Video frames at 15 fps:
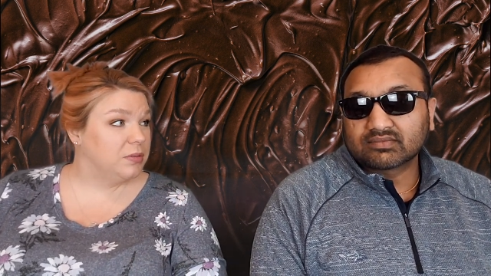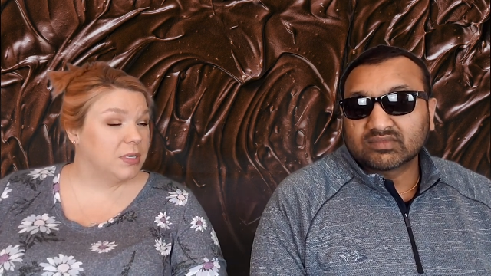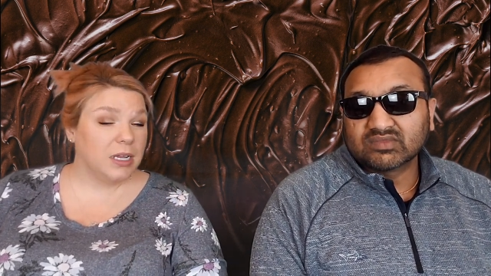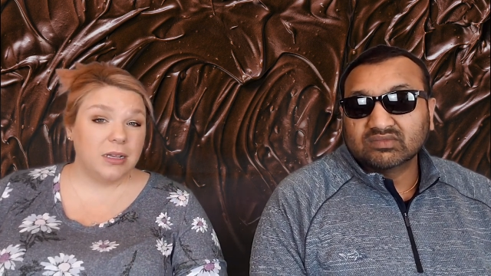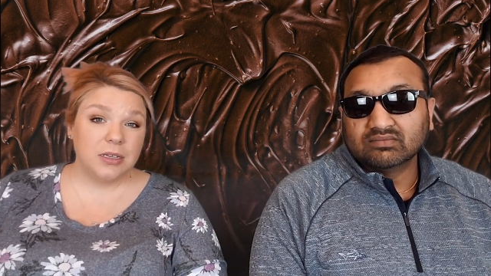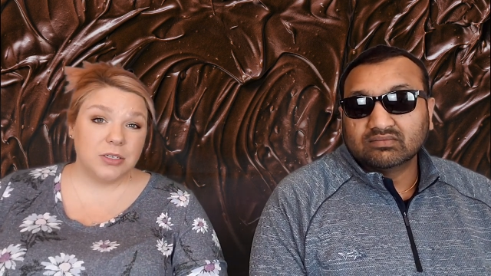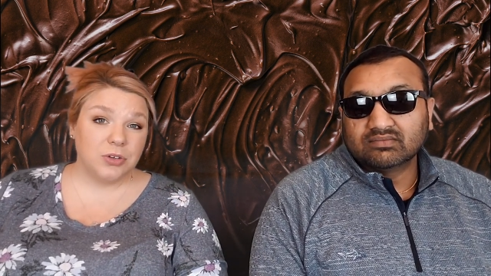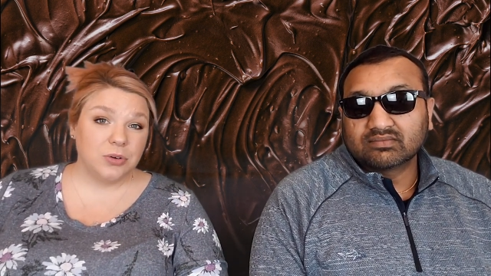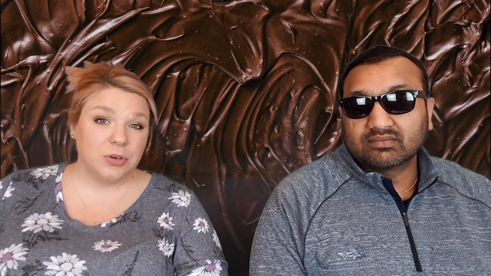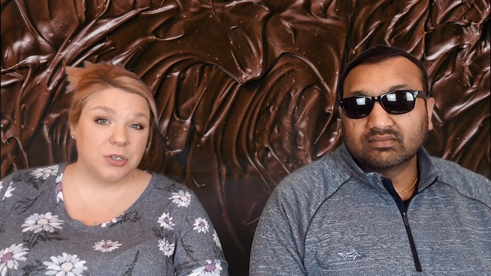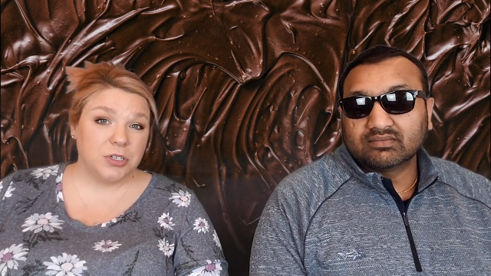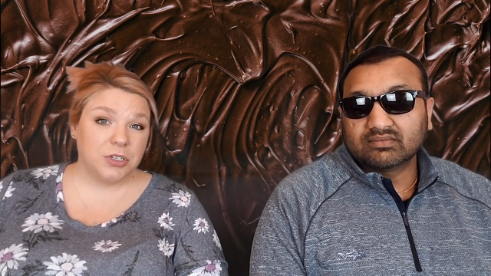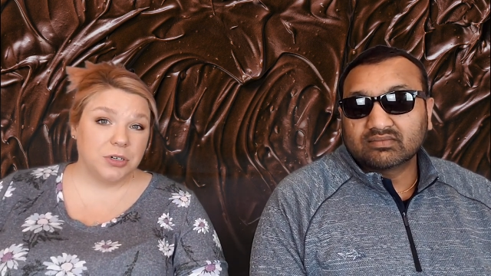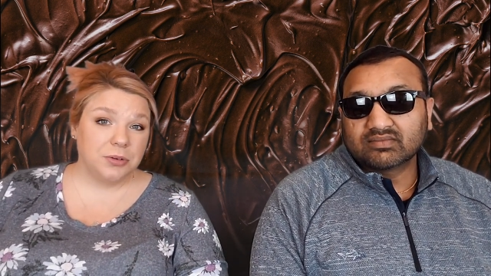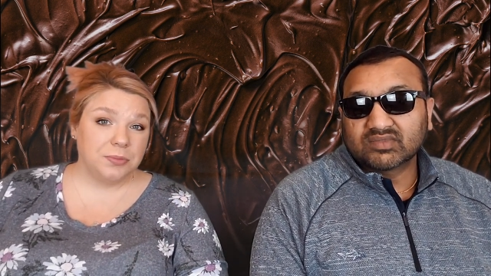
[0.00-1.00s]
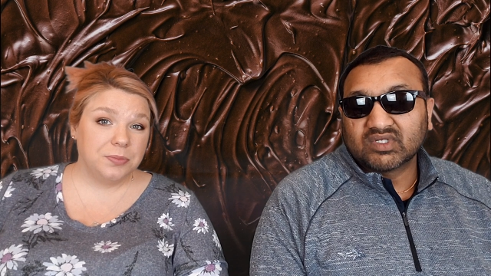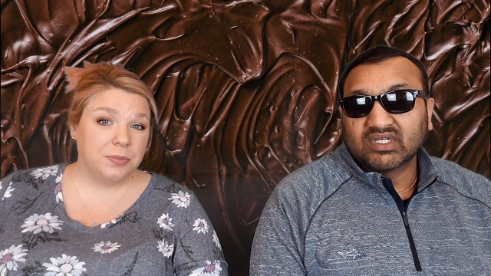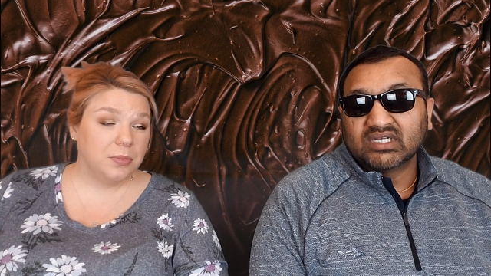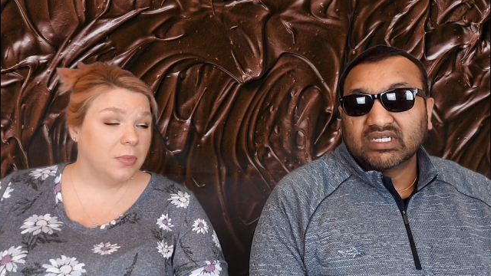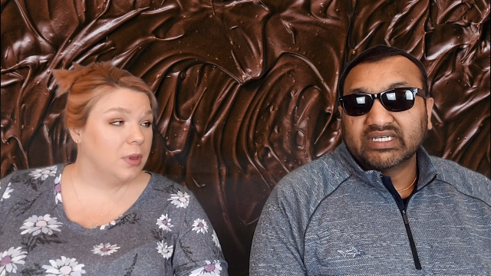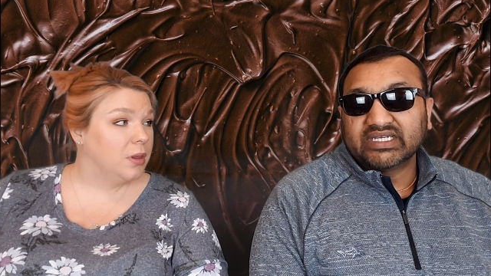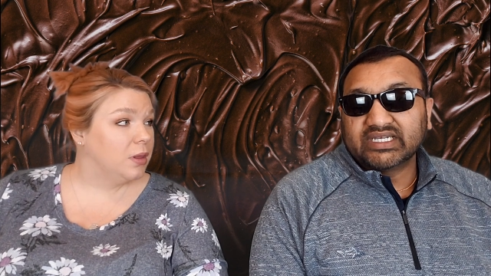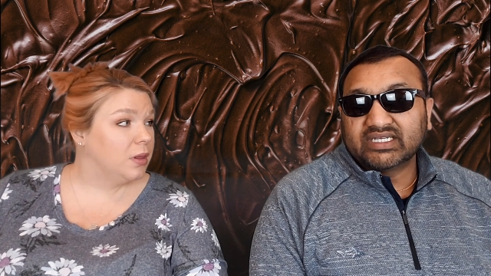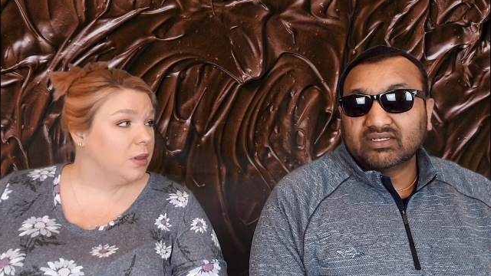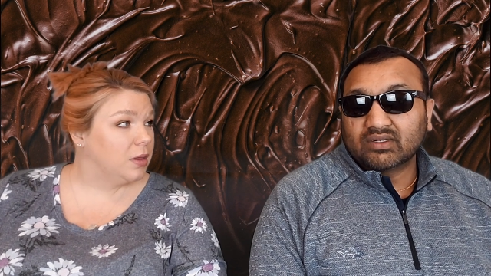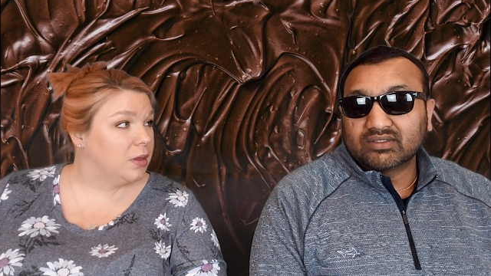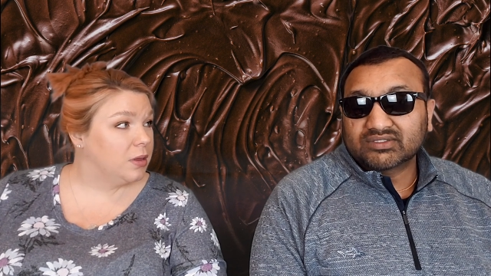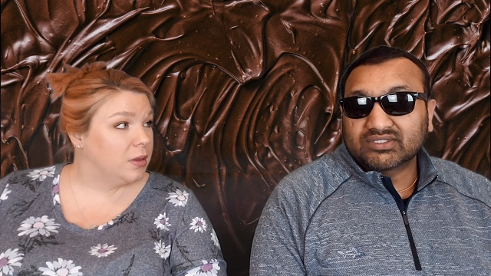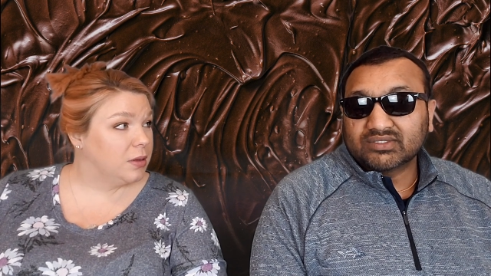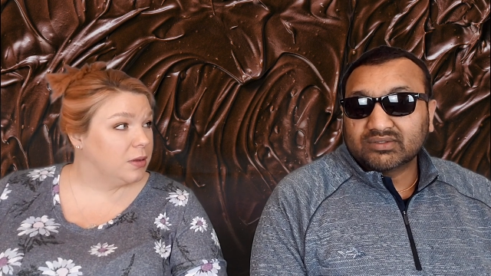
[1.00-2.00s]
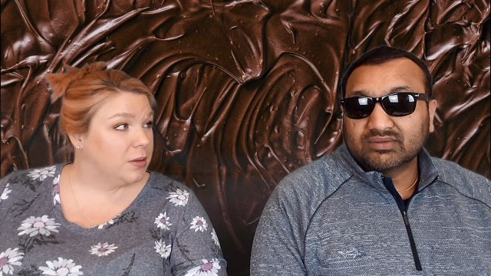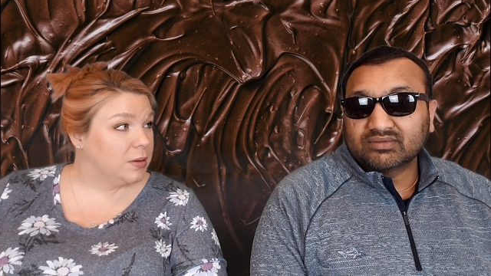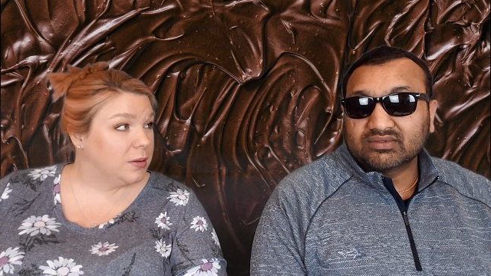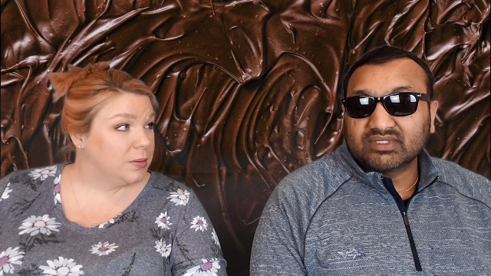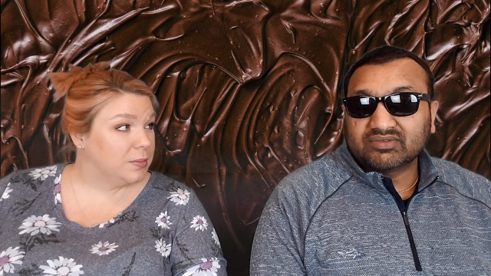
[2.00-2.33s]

Speaker 1: Tell us yours, too. And also,